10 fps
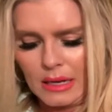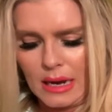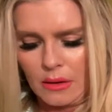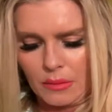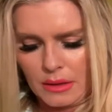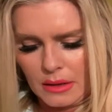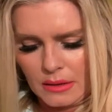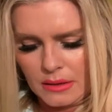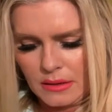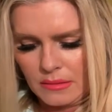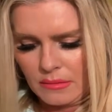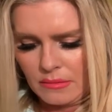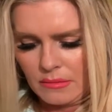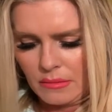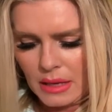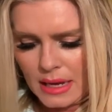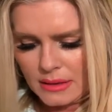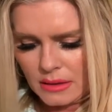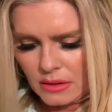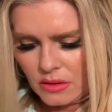at it with this
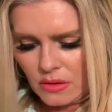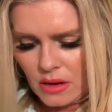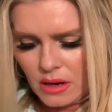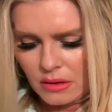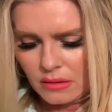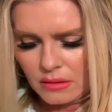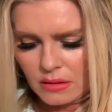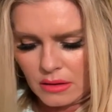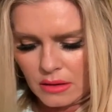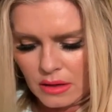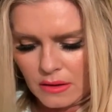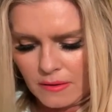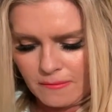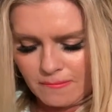plastic doodah on here.